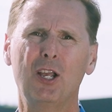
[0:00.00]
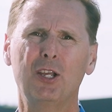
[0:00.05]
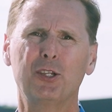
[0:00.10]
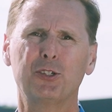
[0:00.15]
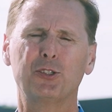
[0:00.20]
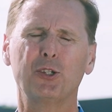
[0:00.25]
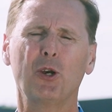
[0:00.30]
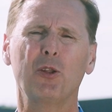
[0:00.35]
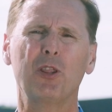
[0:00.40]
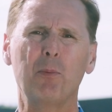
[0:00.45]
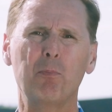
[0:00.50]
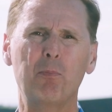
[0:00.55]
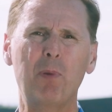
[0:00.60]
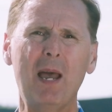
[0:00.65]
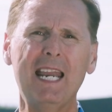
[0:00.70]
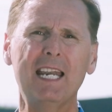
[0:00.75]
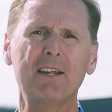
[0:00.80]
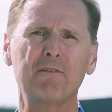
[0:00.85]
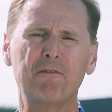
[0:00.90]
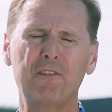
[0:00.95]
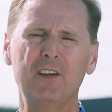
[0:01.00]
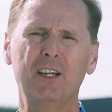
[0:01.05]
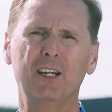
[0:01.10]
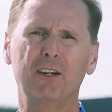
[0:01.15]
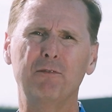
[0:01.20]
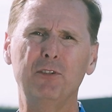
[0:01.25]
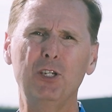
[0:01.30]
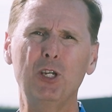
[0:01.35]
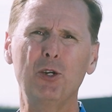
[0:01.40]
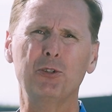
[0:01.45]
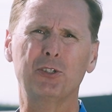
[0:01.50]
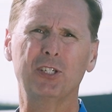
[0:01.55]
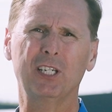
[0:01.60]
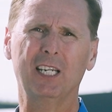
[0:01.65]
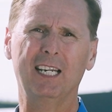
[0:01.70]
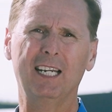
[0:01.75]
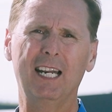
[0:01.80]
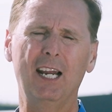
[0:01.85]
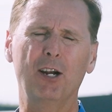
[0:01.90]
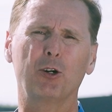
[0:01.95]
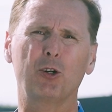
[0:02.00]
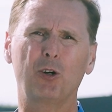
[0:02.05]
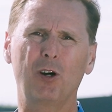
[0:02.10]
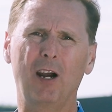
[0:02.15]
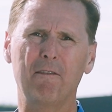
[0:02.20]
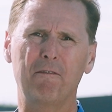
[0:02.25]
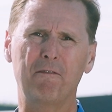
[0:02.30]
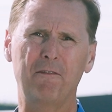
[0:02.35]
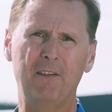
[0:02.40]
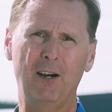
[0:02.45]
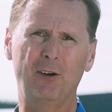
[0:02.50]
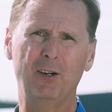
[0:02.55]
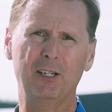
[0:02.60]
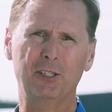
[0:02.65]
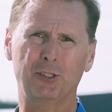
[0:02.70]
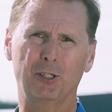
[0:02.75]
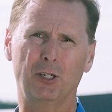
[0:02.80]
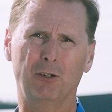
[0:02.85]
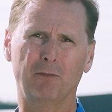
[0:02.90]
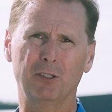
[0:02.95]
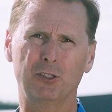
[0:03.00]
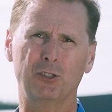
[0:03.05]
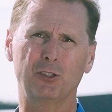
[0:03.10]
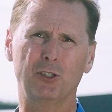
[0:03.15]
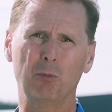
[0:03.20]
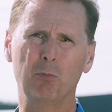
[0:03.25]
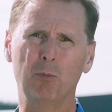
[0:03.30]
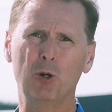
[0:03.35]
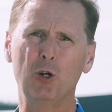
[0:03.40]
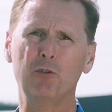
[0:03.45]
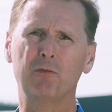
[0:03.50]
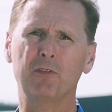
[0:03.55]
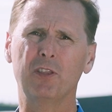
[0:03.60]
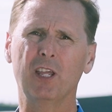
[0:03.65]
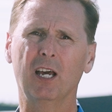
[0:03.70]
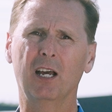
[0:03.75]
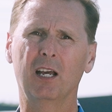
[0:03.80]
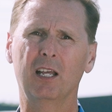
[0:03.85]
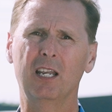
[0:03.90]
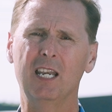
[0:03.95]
So the benefit of using an aircraft ferry service to move the